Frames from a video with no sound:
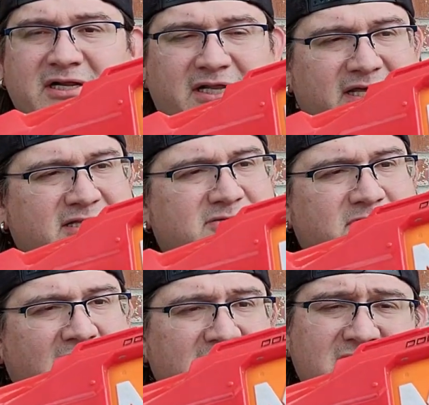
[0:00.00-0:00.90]
didn't like this
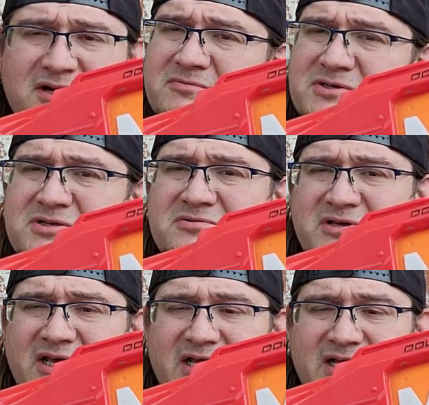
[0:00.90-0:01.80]
one. I thought it was
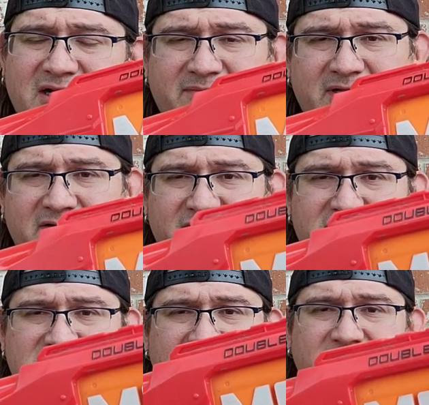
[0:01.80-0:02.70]
okay. I mean, if you're
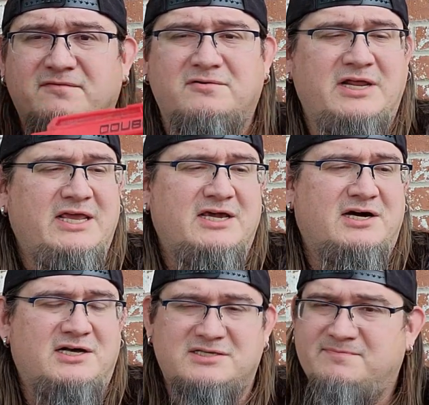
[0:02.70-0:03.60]
using it for a
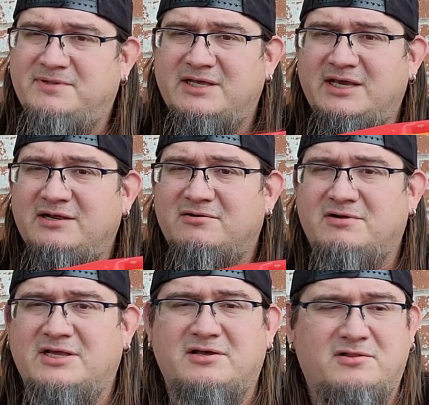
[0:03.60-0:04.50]
cosplay
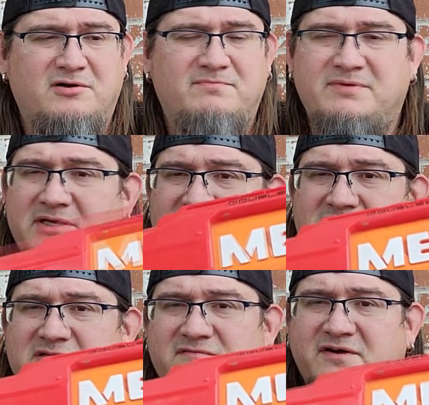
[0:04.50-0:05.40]
or like a LARP piece,
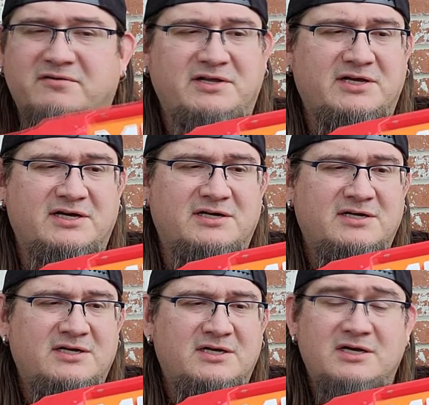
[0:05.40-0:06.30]
this is
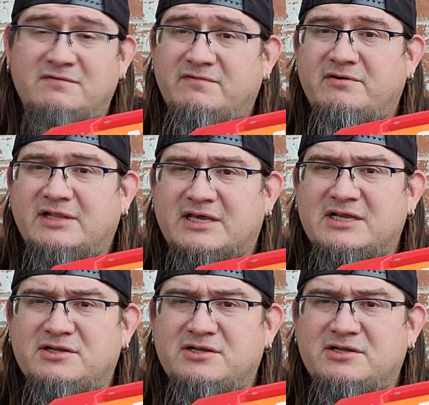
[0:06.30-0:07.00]
very like